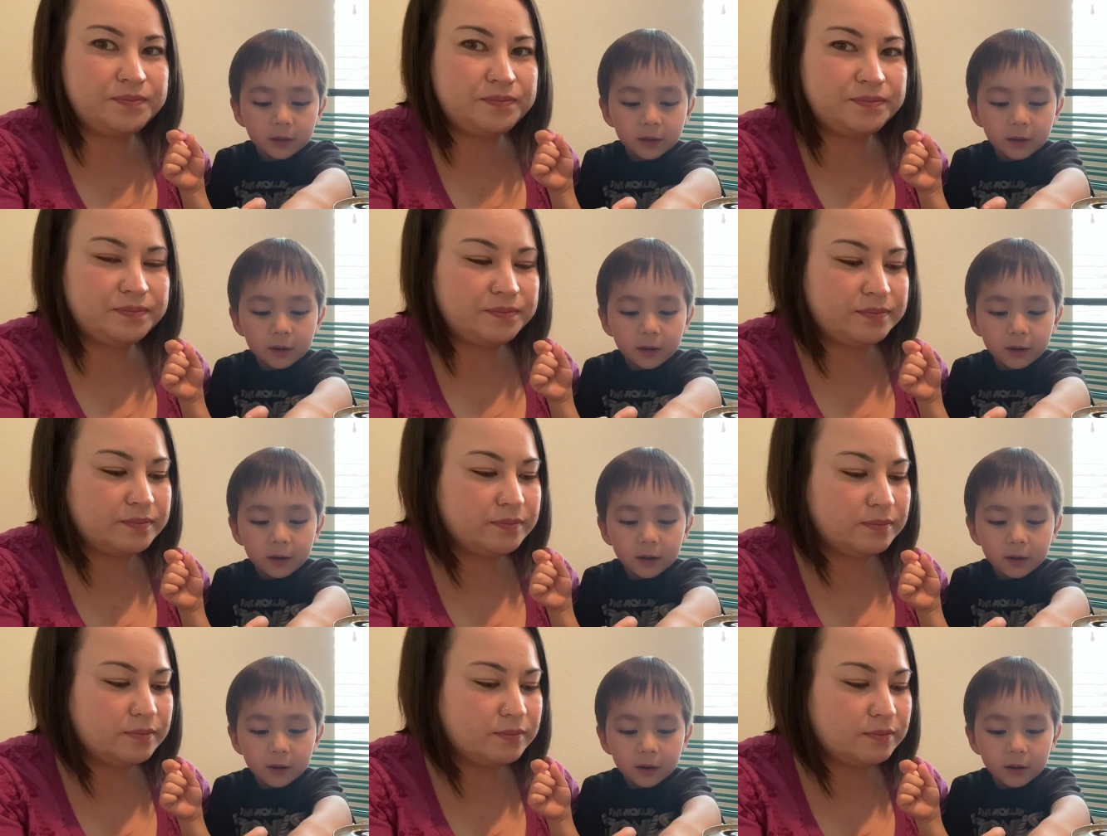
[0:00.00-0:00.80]

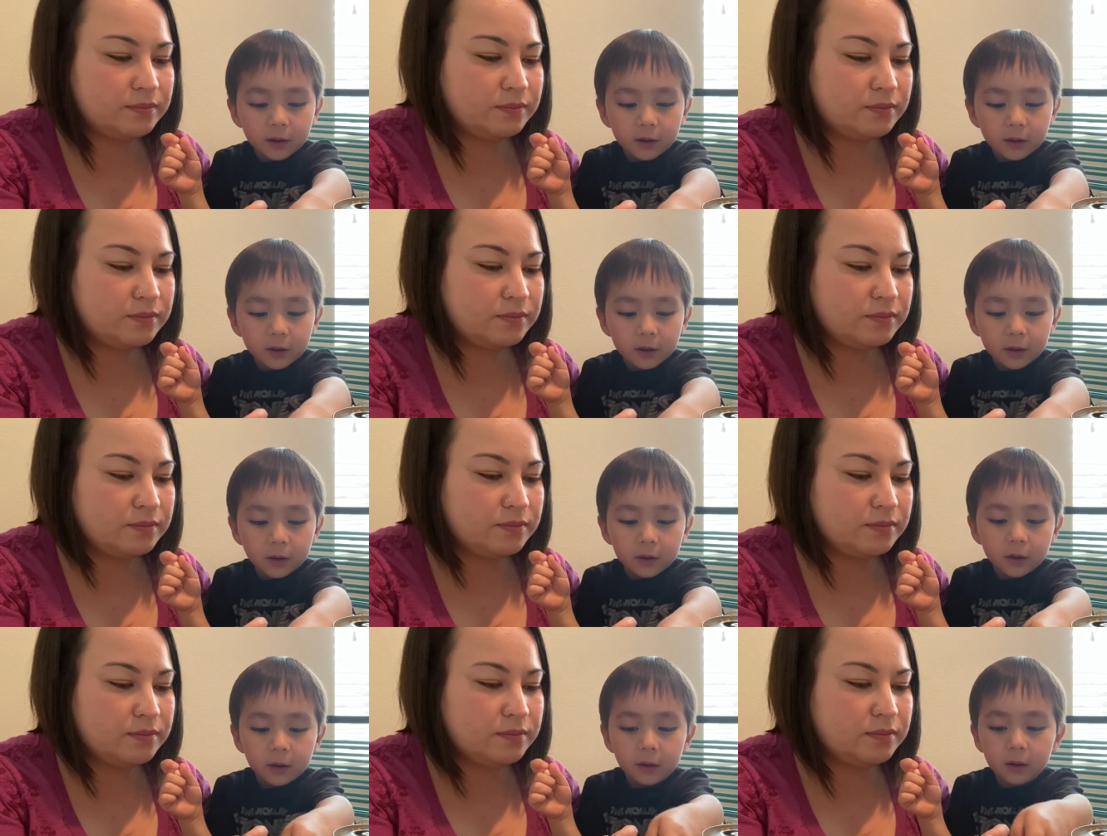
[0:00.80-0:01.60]

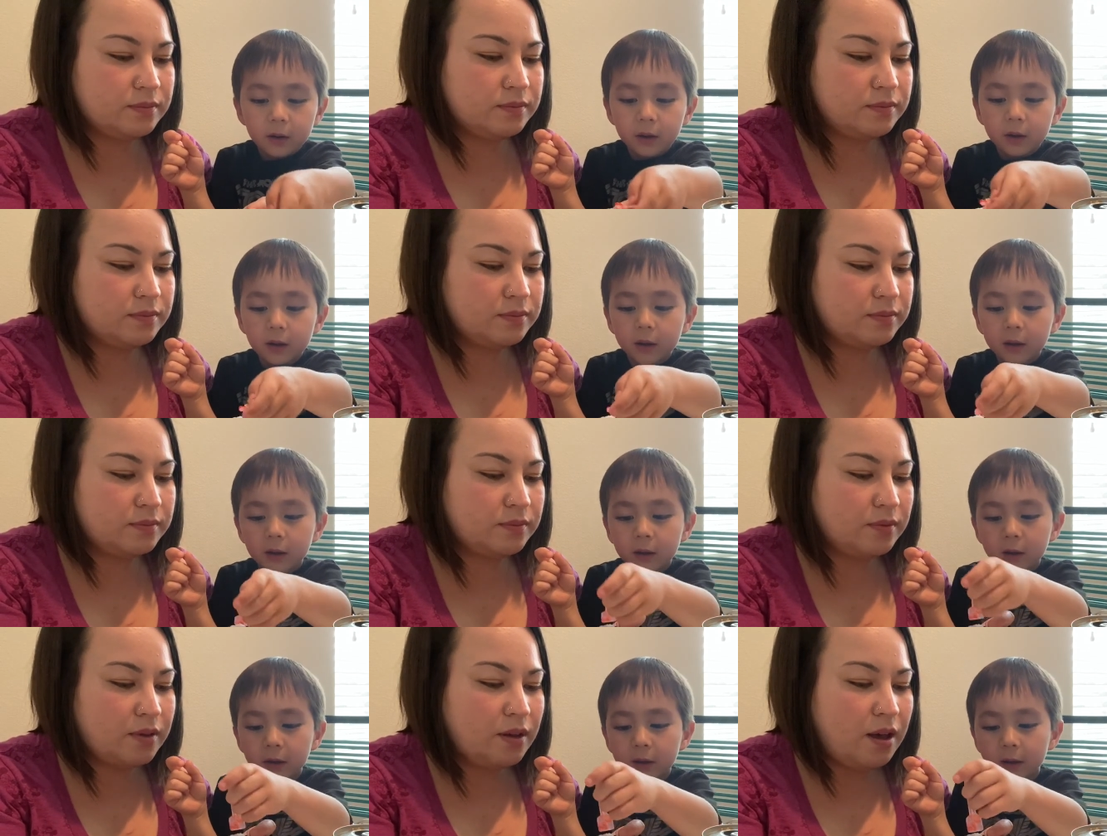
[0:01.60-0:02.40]

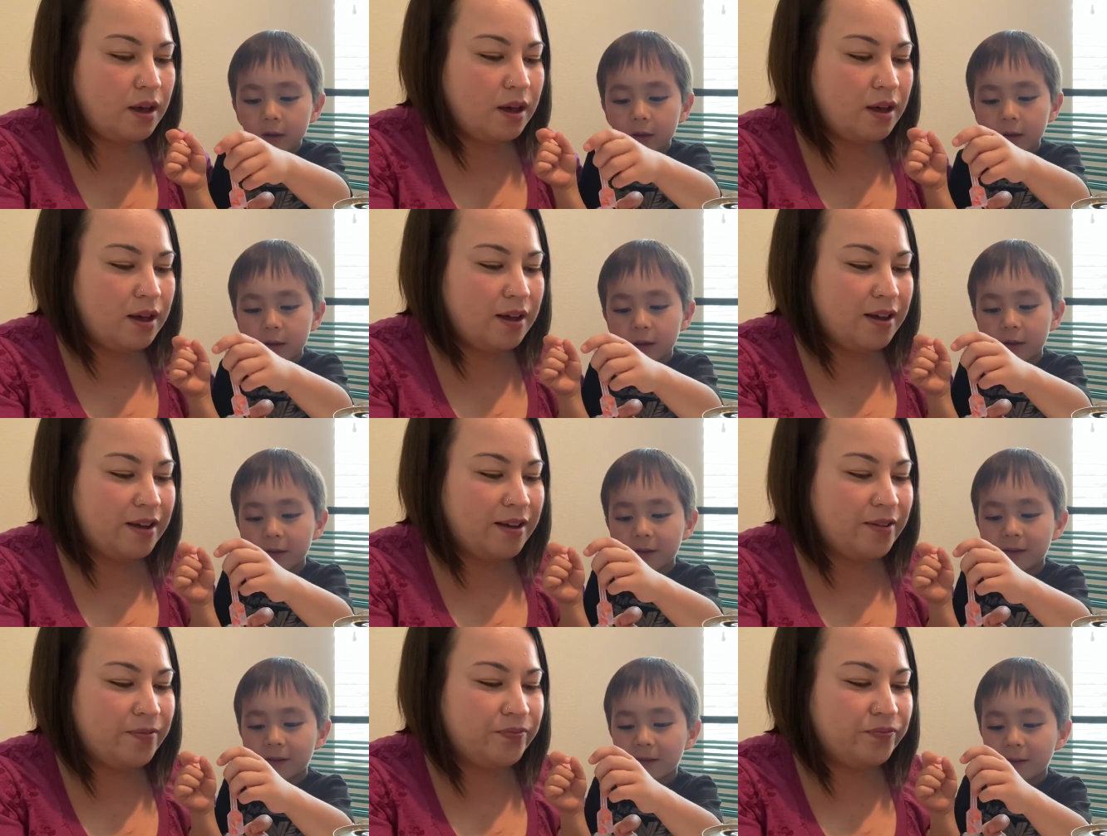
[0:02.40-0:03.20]
[no speech]